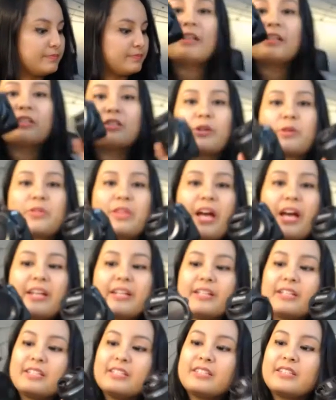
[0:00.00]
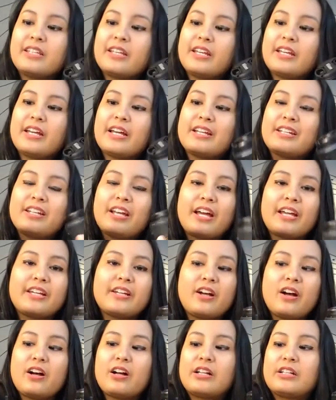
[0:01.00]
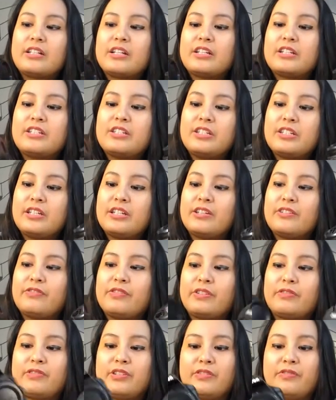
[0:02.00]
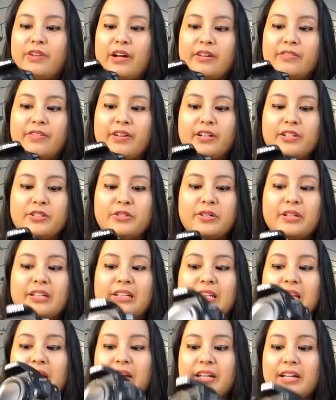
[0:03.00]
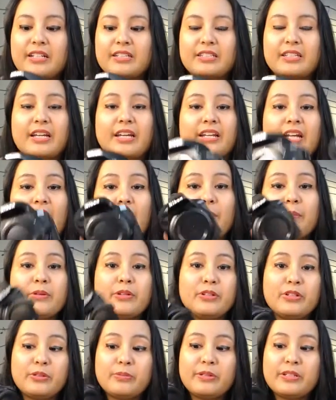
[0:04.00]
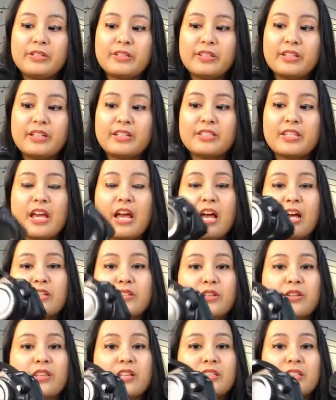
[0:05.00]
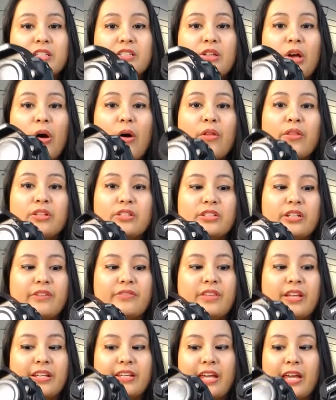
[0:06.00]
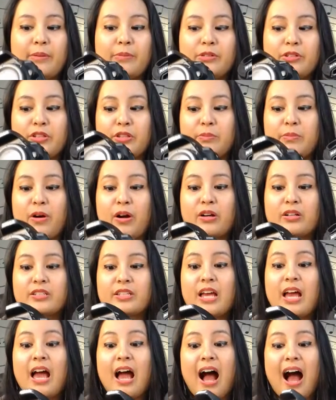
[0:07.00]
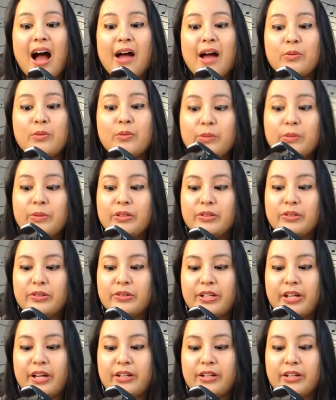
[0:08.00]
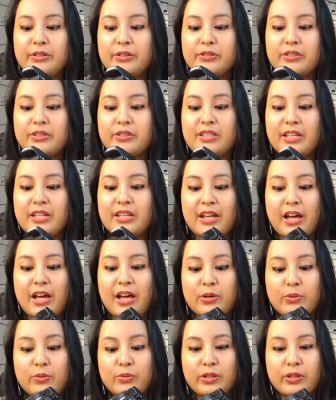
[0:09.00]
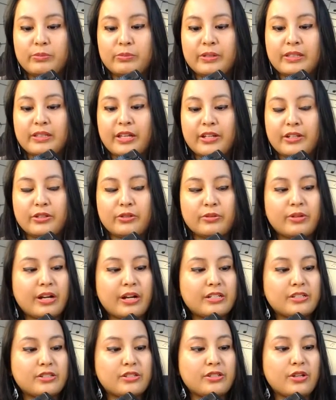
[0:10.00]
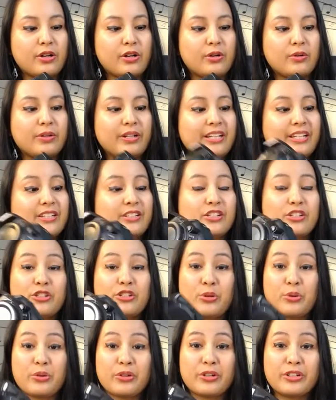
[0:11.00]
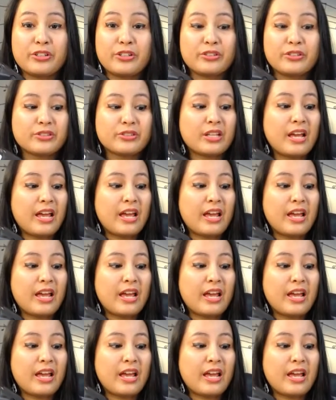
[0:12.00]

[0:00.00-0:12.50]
So that is the Nikon D5500. Like I said, I'm a newbie to this, so this is all the stuff that came into the box. I will be learning how to use this and I will be letting you guys know in tutorials